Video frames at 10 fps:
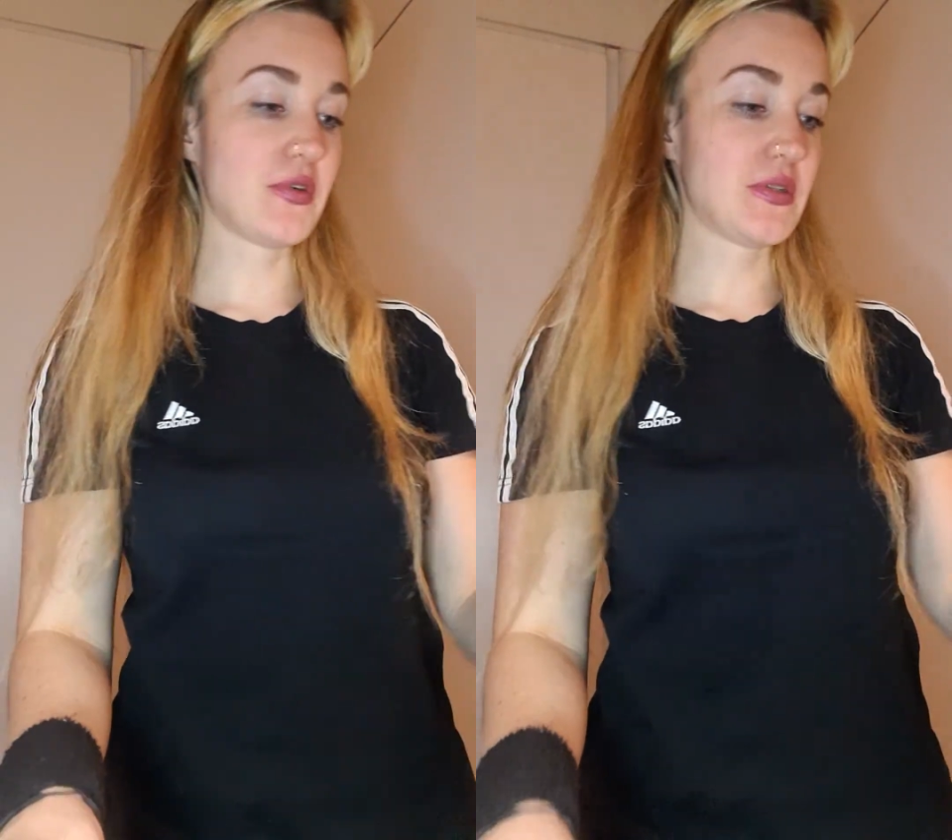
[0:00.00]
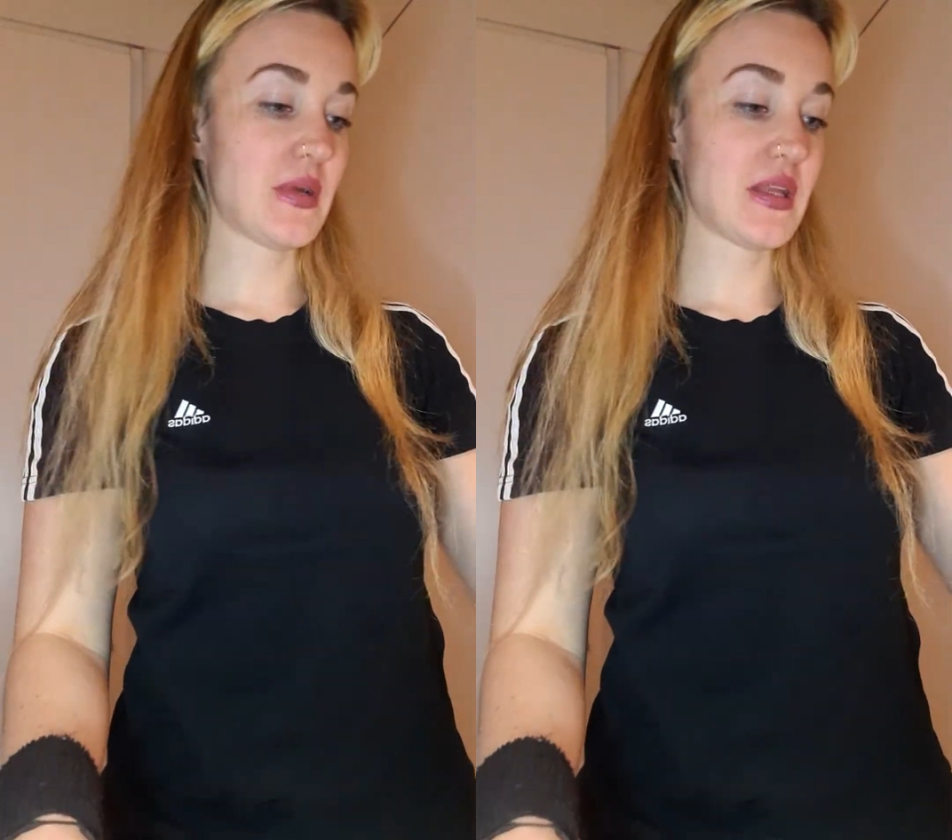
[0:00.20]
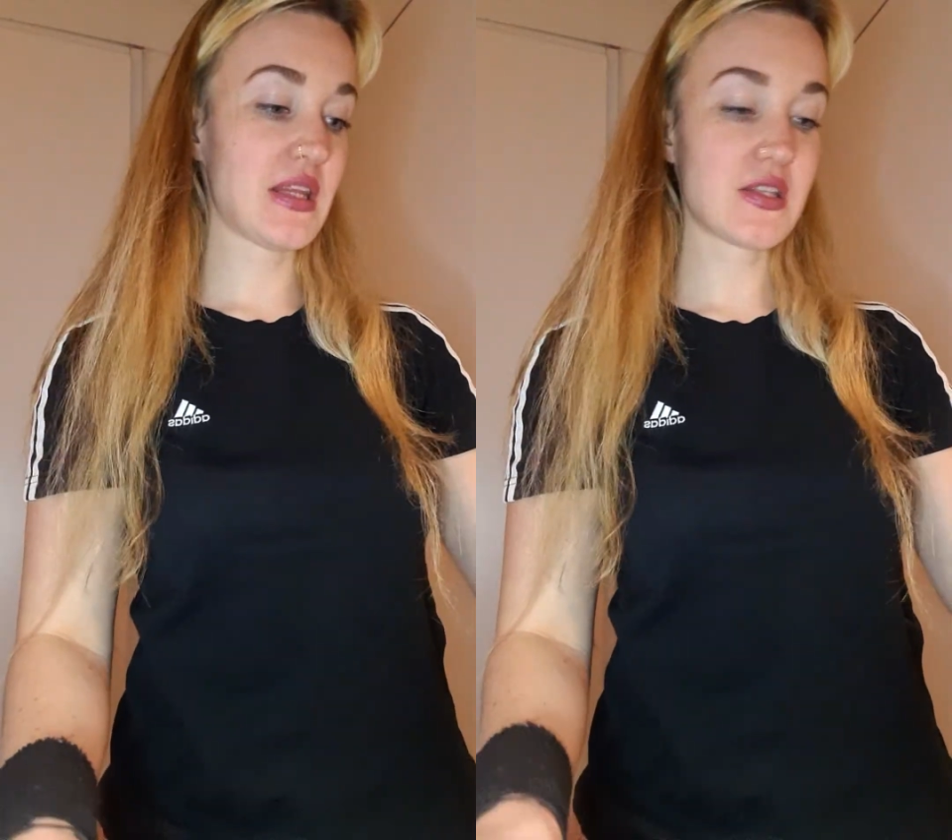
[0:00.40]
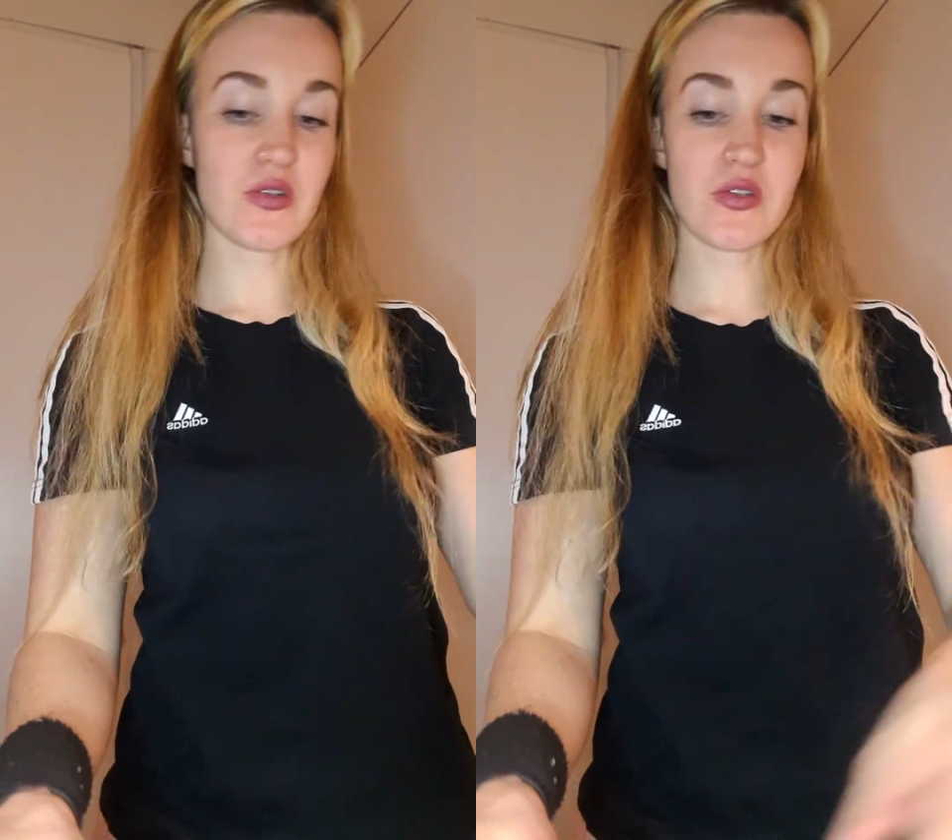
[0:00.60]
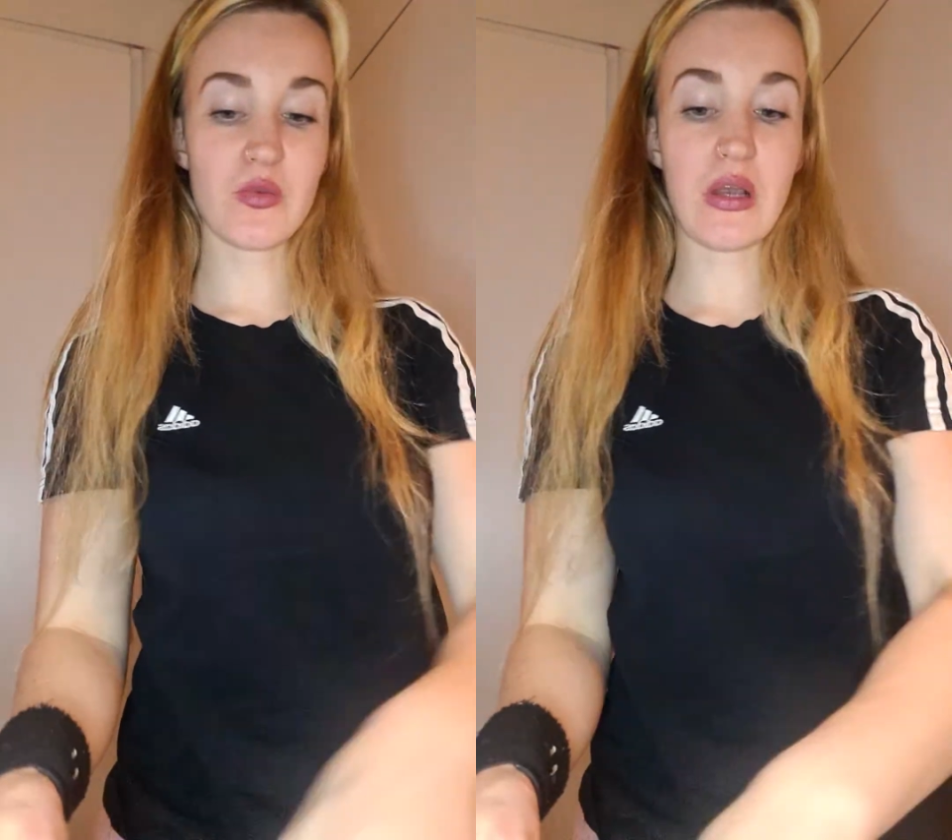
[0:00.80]
But that's
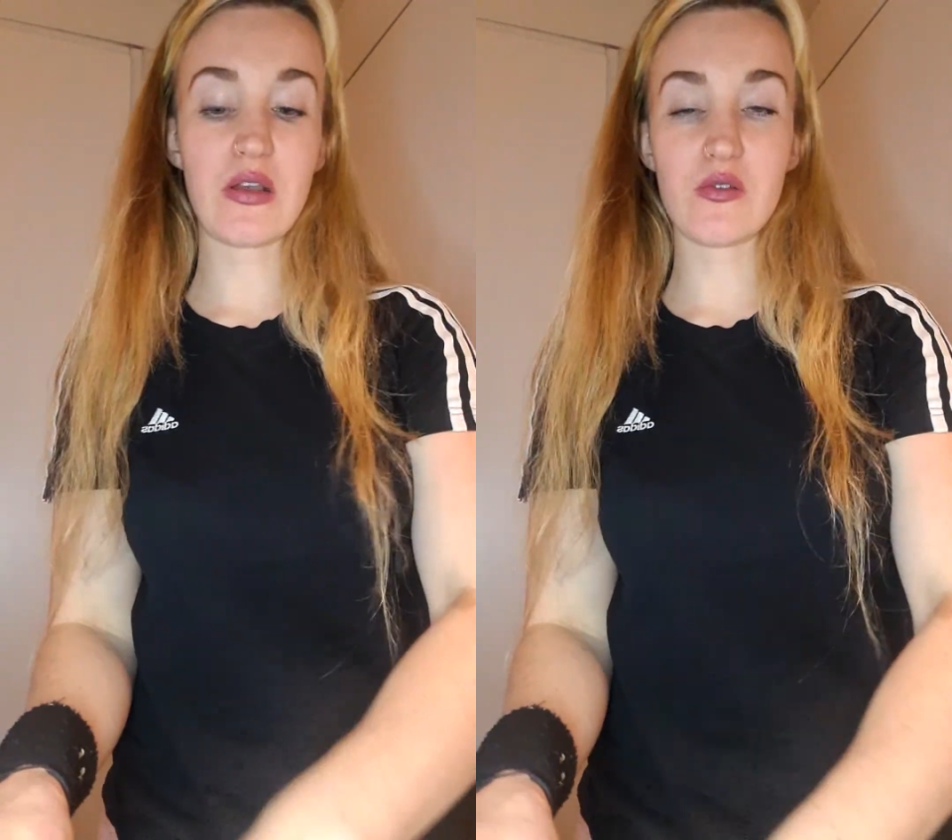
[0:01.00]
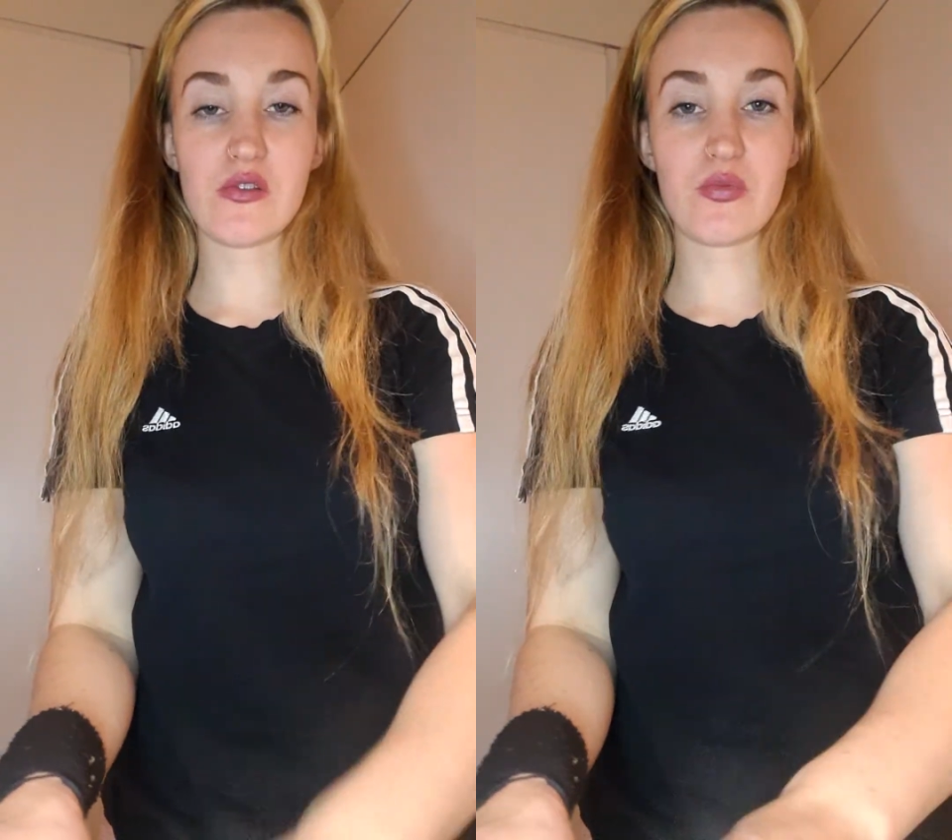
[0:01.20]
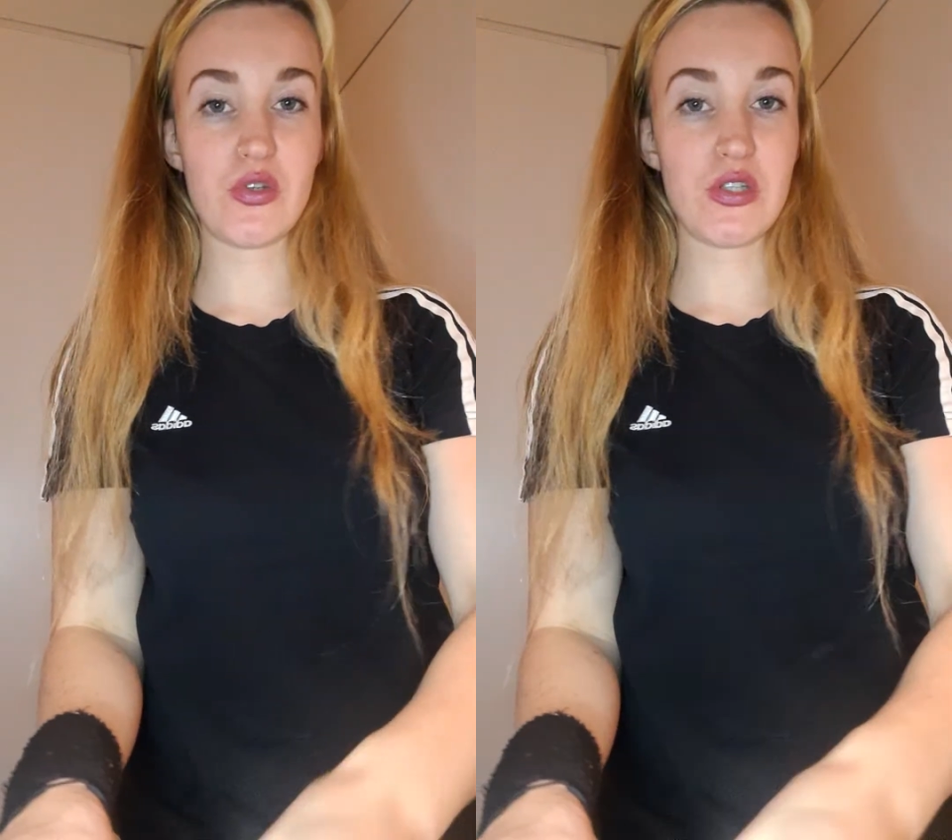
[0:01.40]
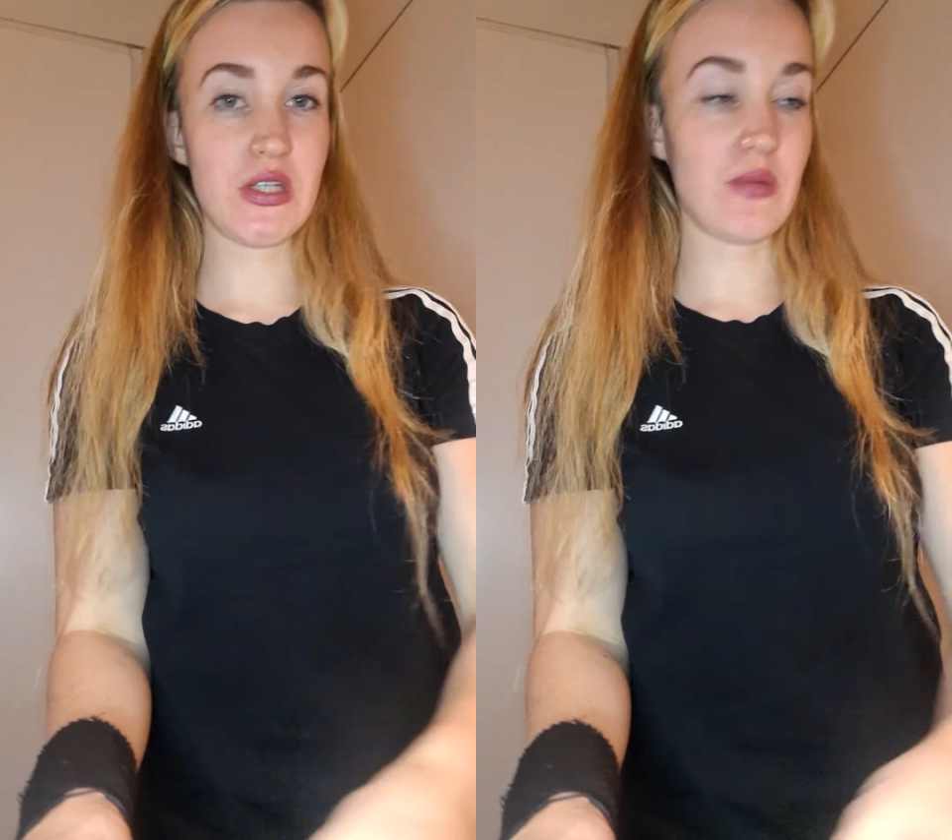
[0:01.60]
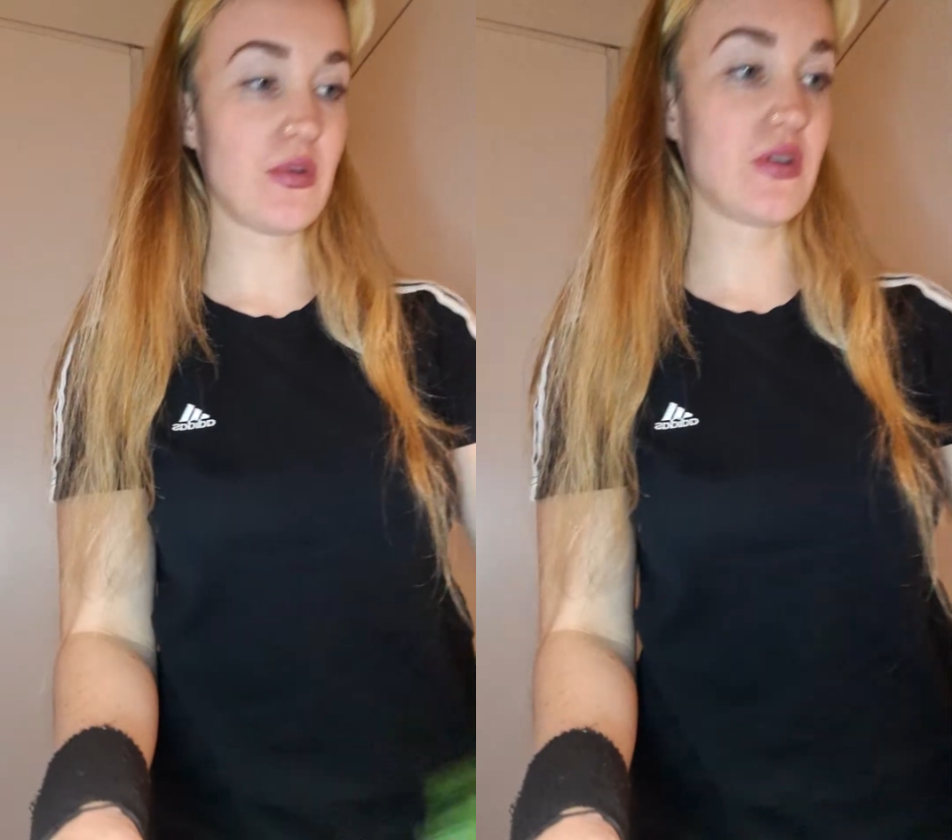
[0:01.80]
also why I go sprinting,
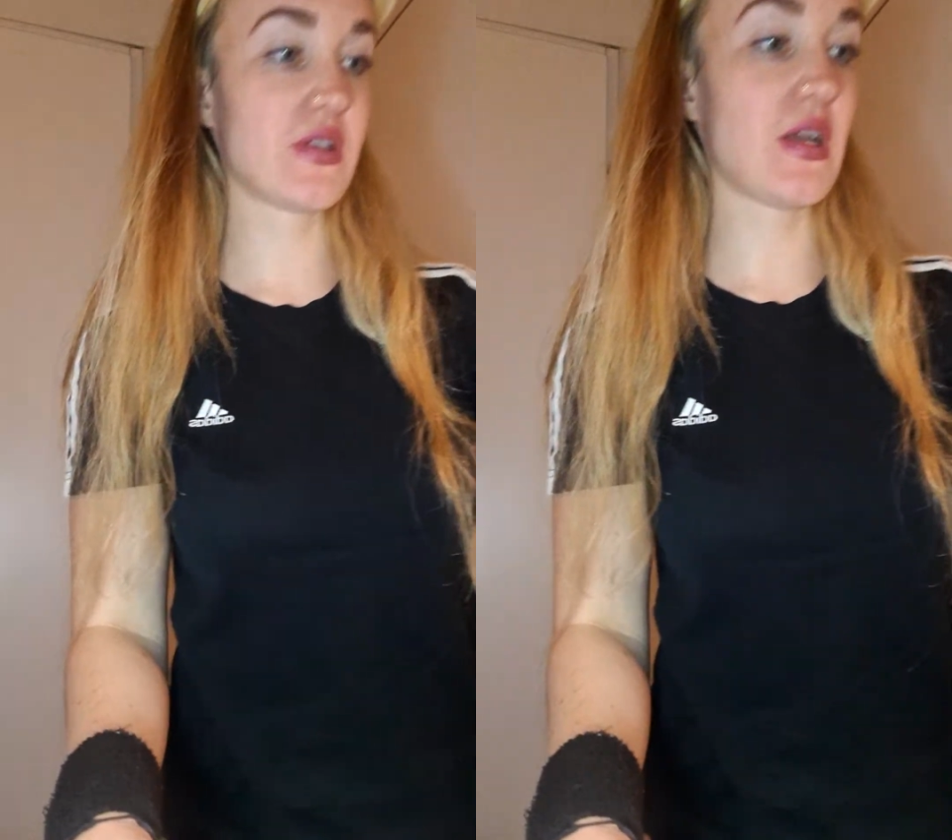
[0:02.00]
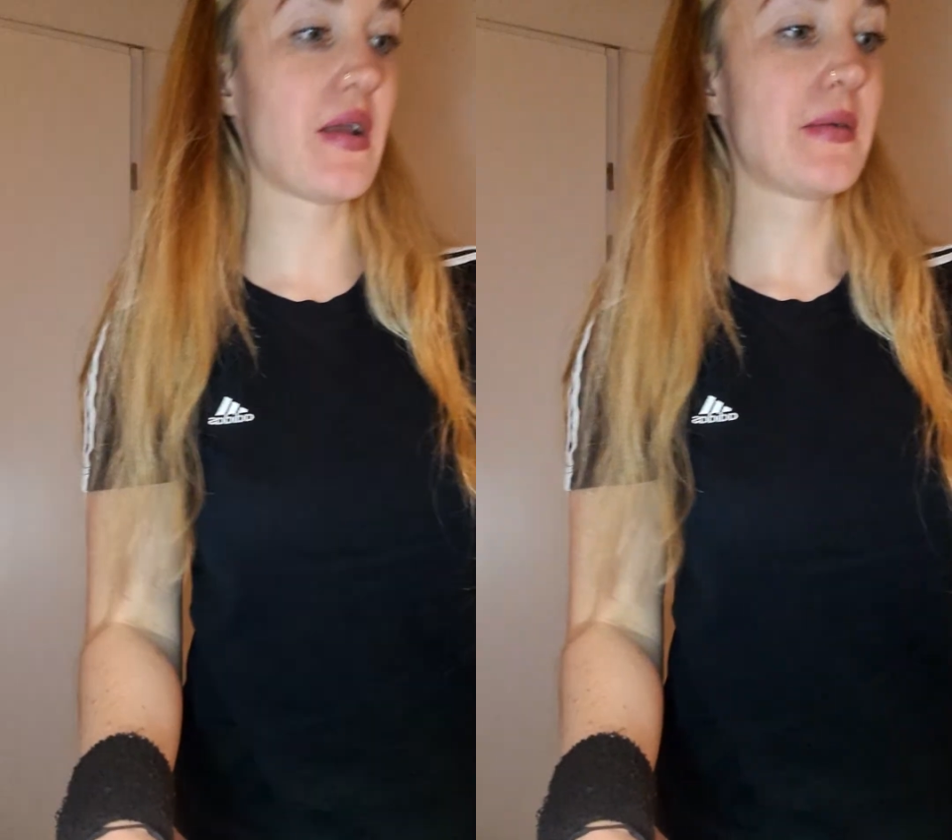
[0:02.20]
because I